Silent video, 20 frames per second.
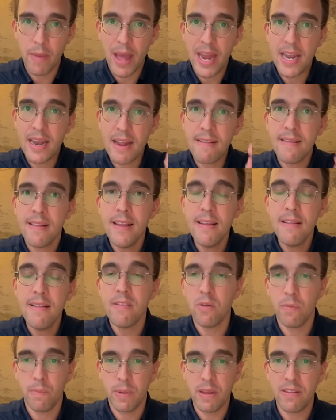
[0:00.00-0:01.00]
And this needs
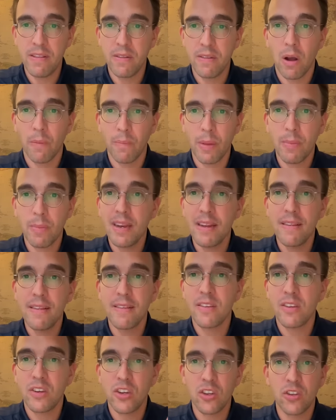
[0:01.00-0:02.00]
to be stopped. I mean, this
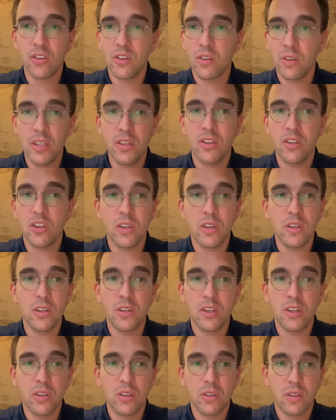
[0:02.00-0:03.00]
is just
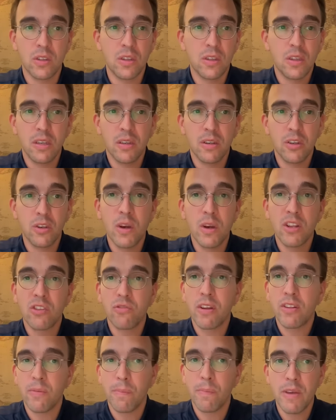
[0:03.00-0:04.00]
the US
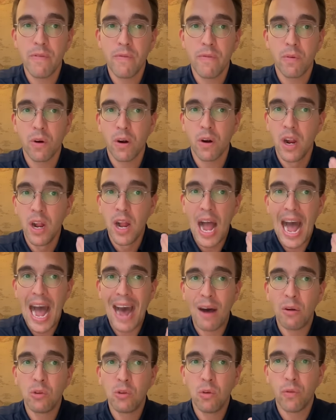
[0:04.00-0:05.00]
recipe for
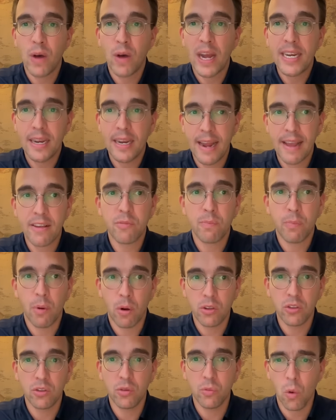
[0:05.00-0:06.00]
how to fight the next
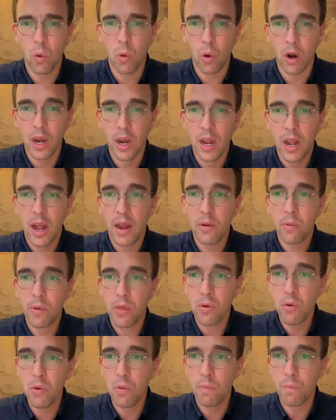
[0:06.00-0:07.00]
proxy war and with whom.